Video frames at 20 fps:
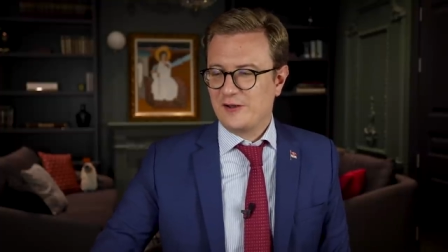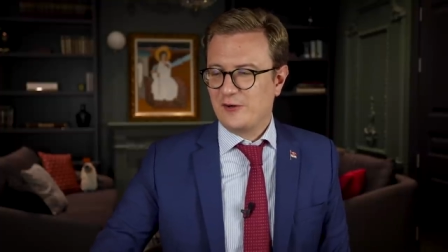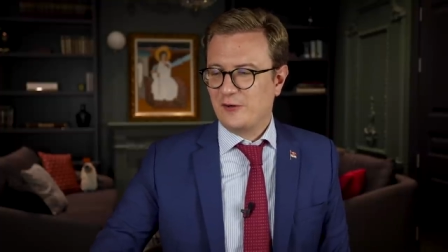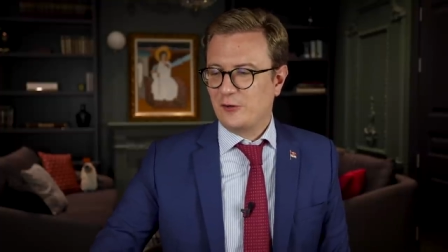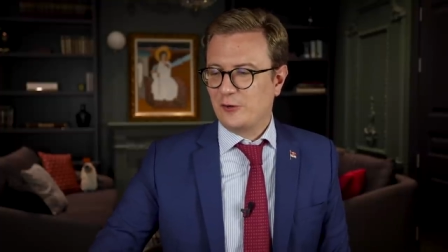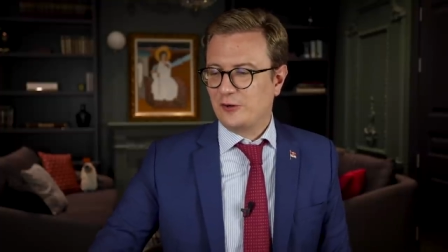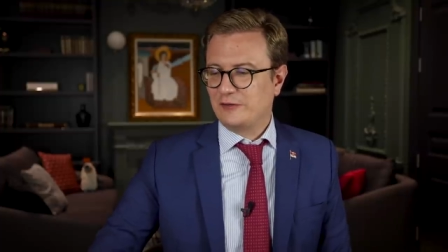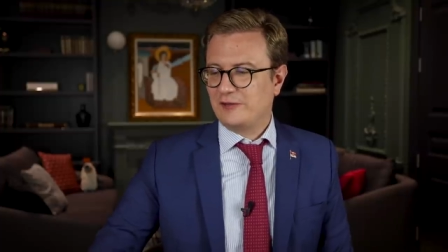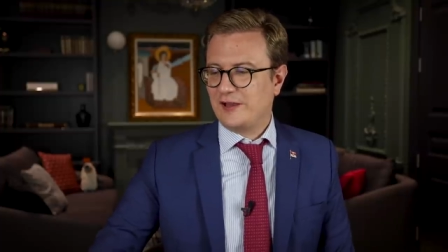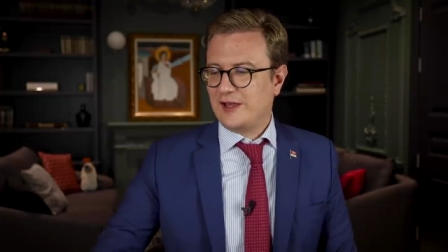
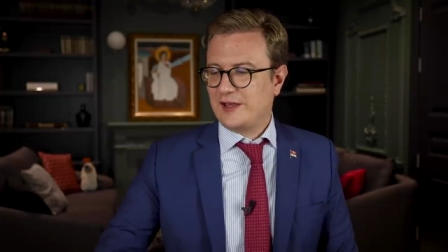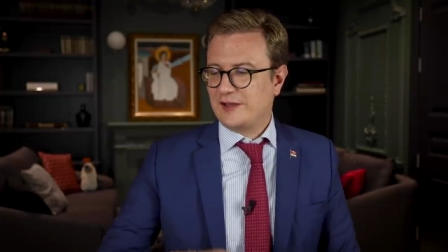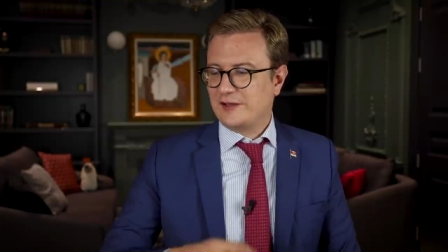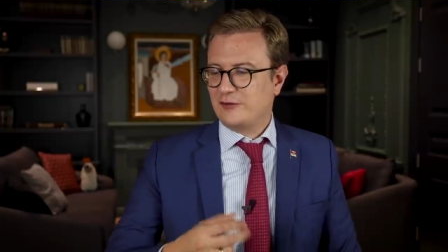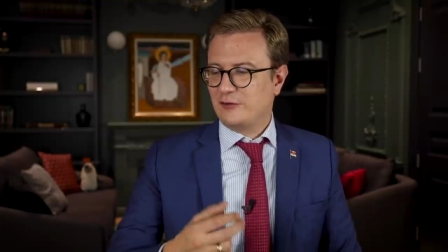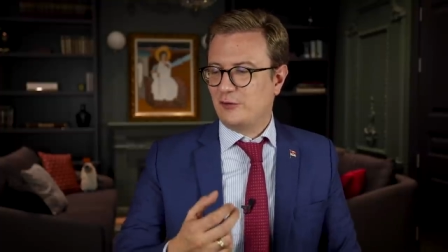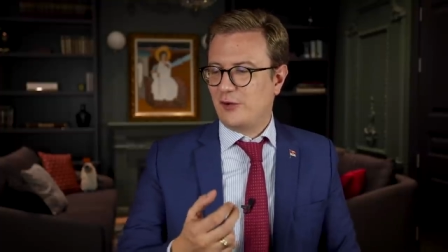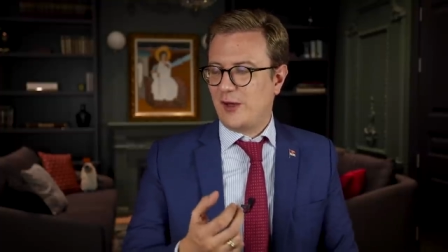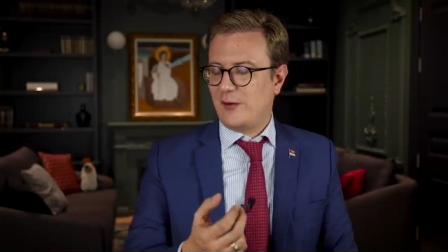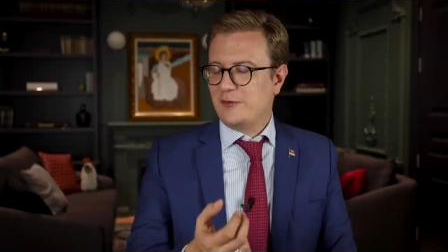Or
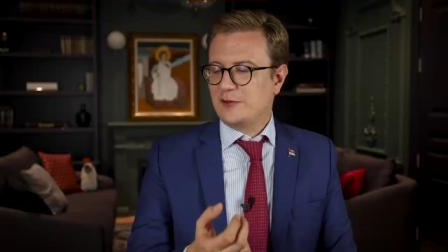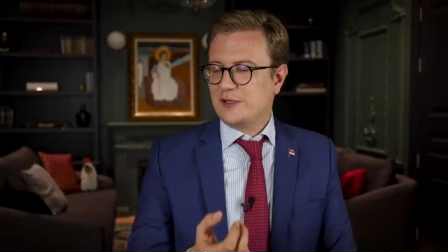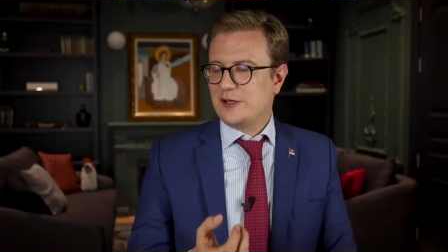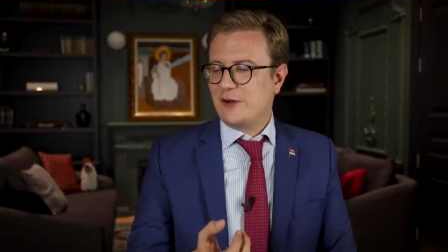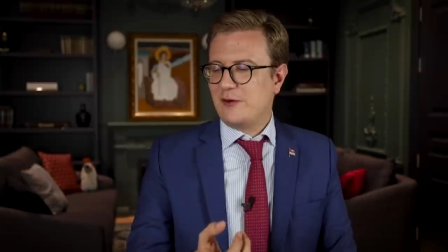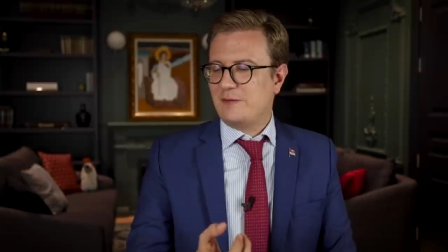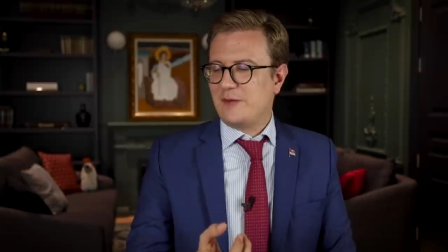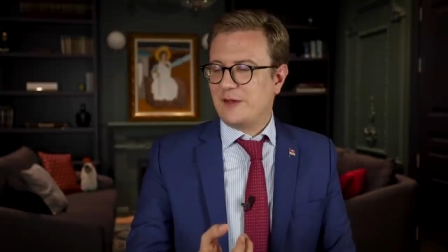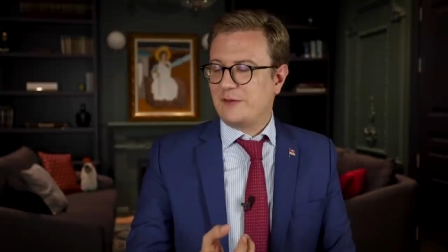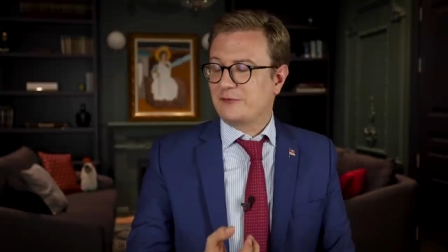like, I would
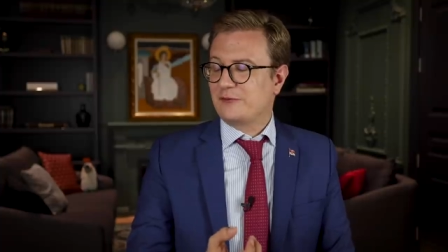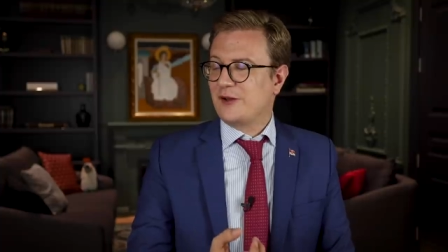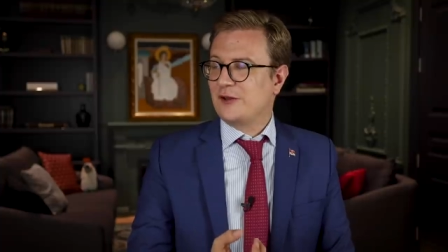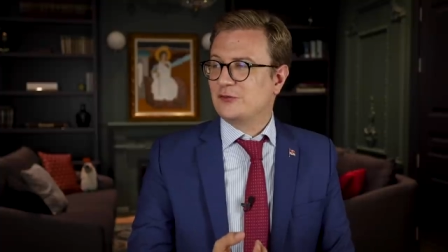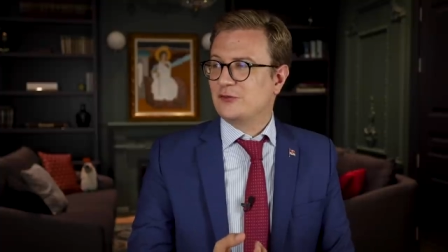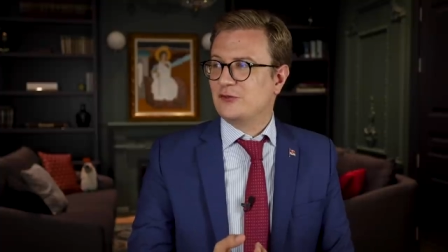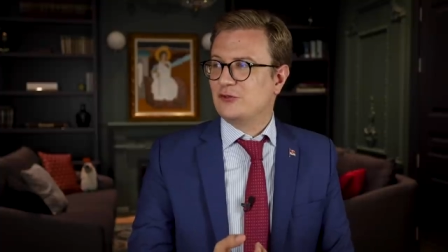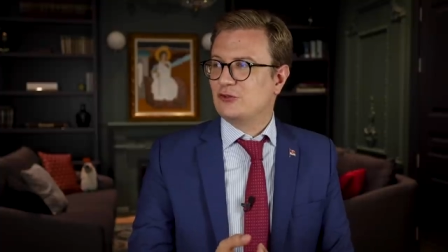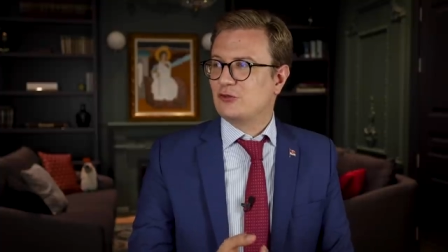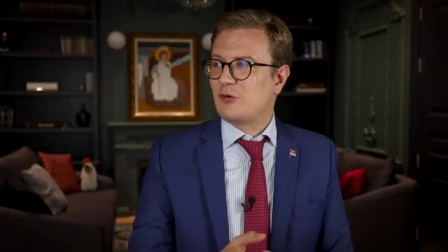go, my
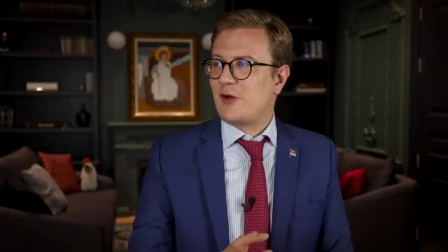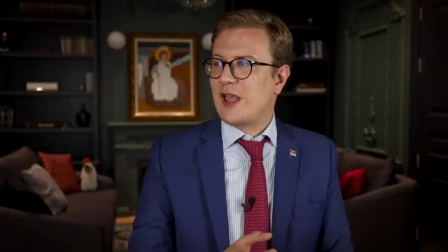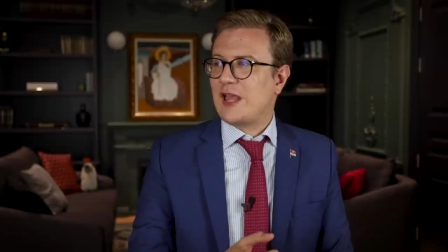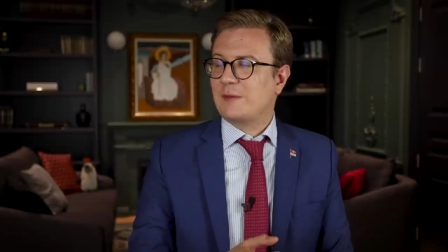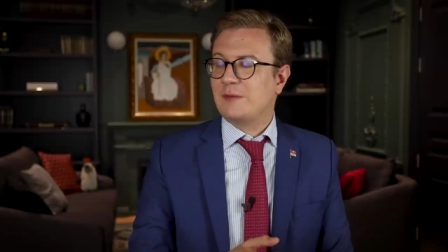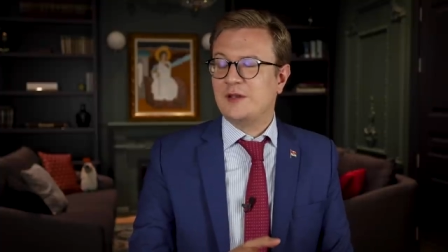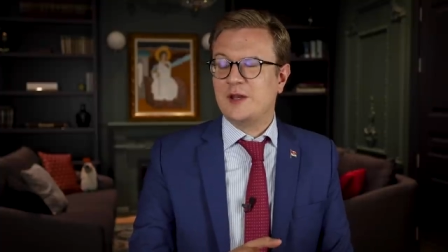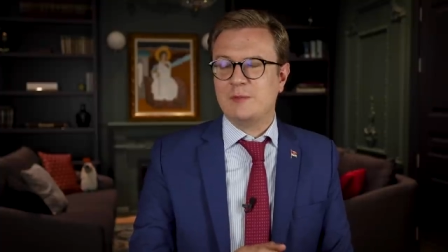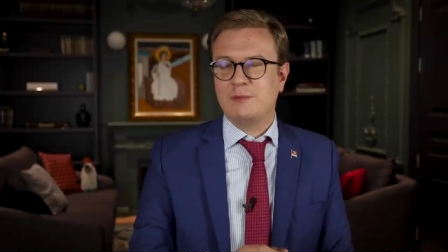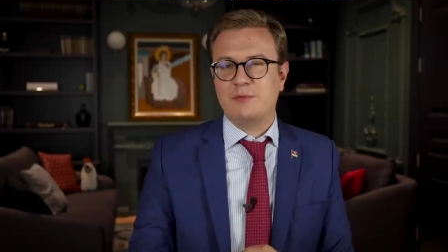friends would
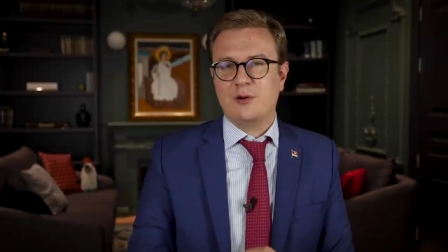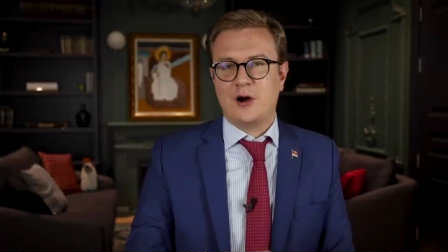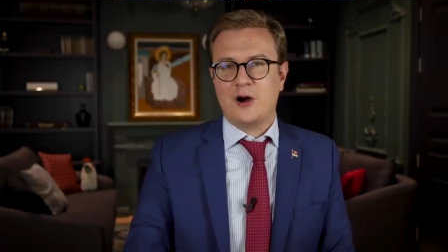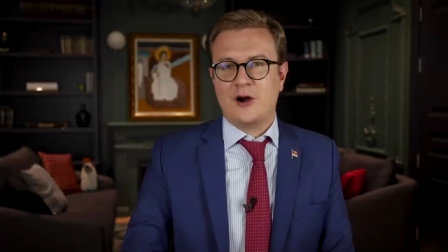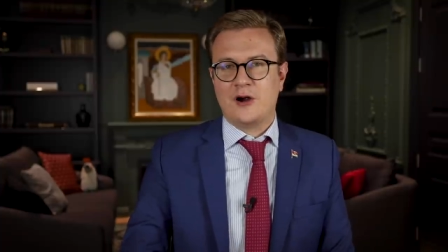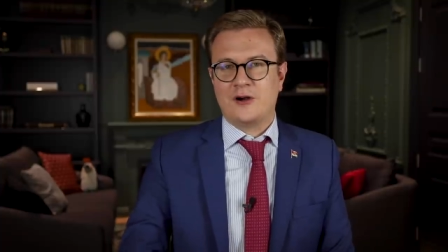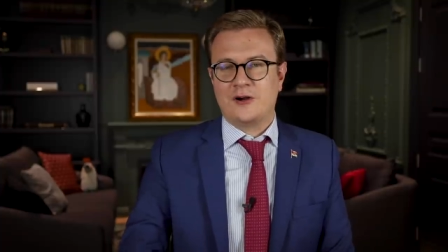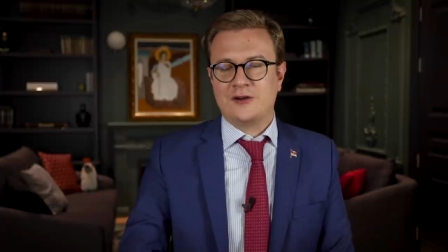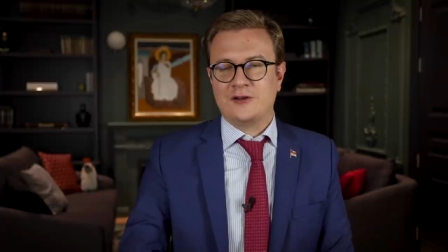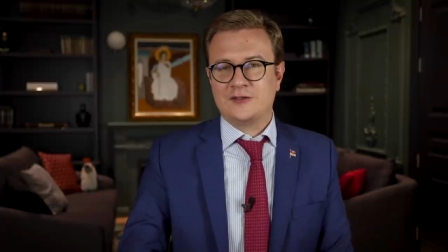drag me to
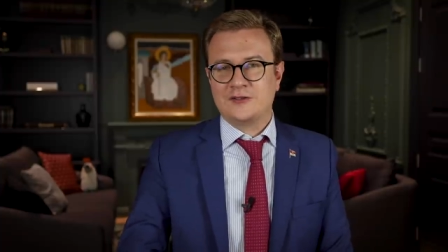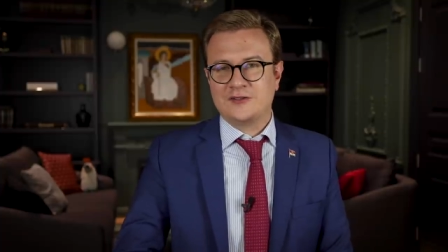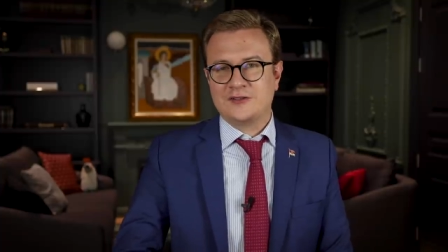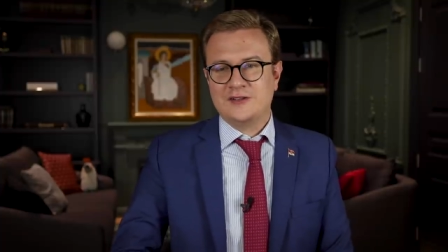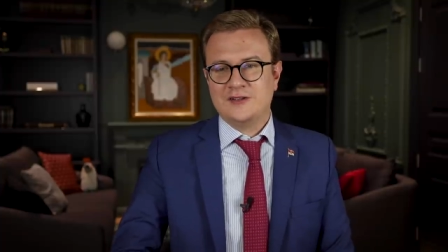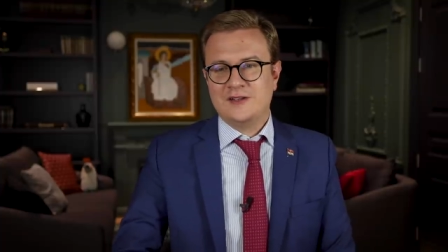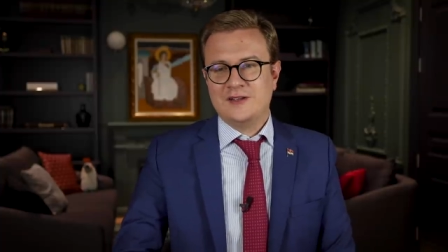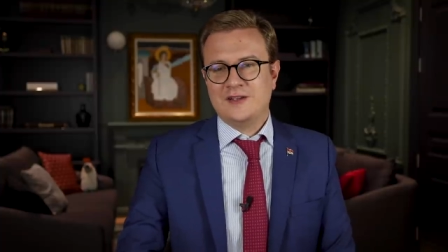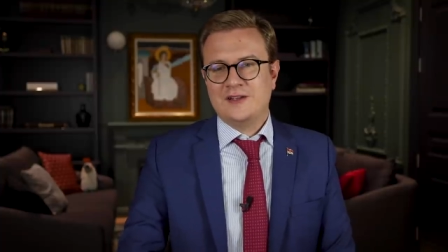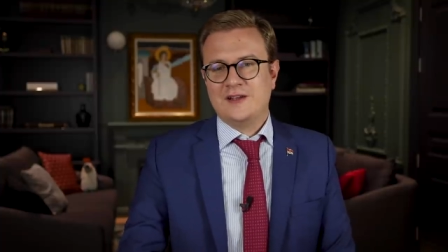bars